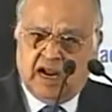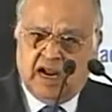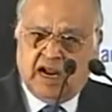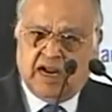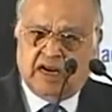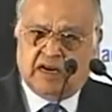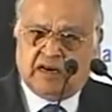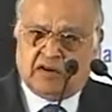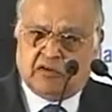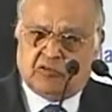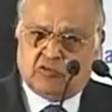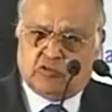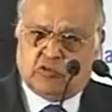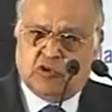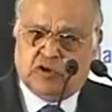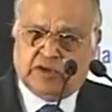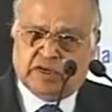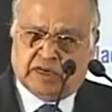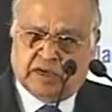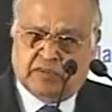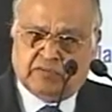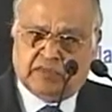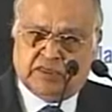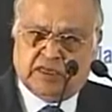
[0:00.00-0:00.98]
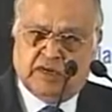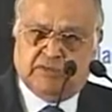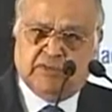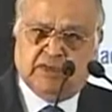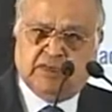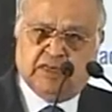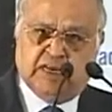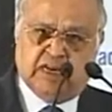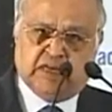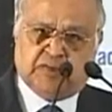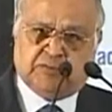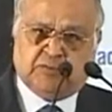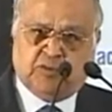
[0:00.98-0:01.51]
and quantum jump
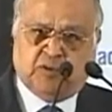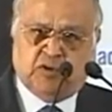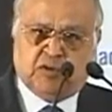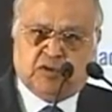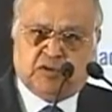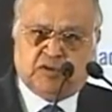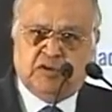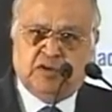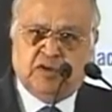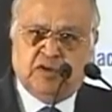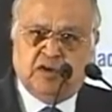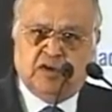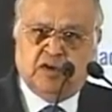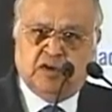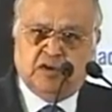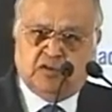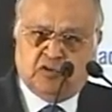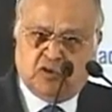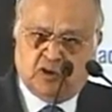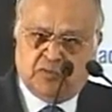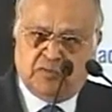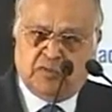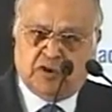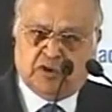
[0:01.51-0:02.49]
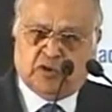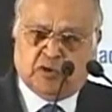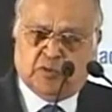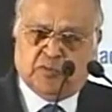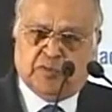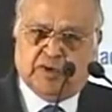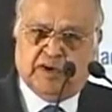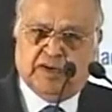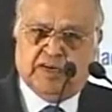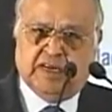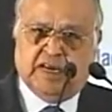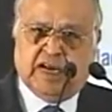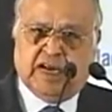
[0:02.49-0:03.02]
in export, Government
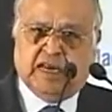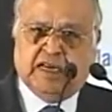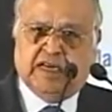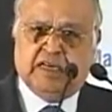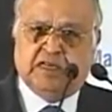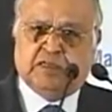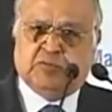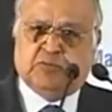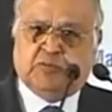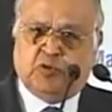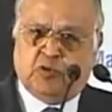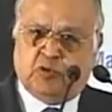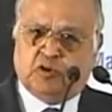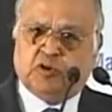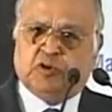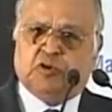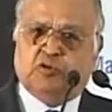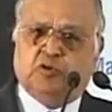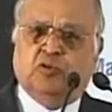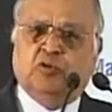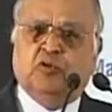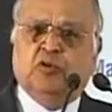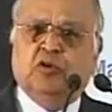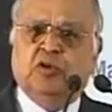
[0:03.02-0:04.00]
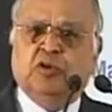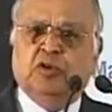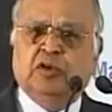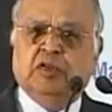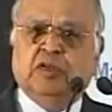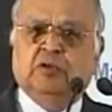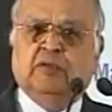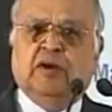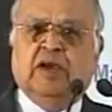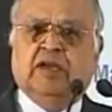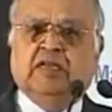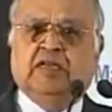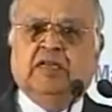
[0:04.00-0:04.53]
of India is forced to
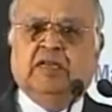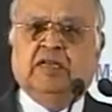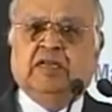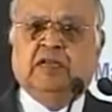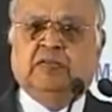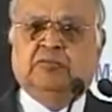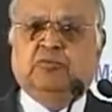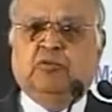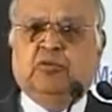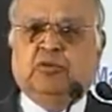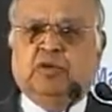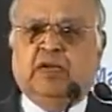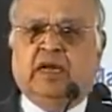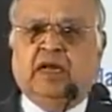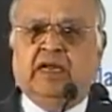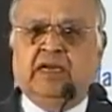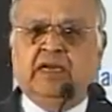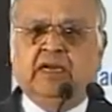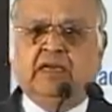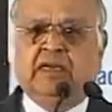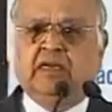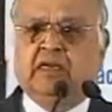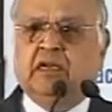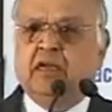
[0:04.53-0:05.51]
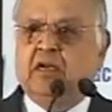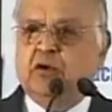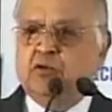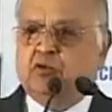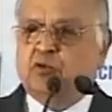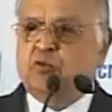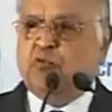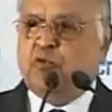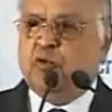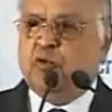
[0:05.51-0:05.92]
revise their export target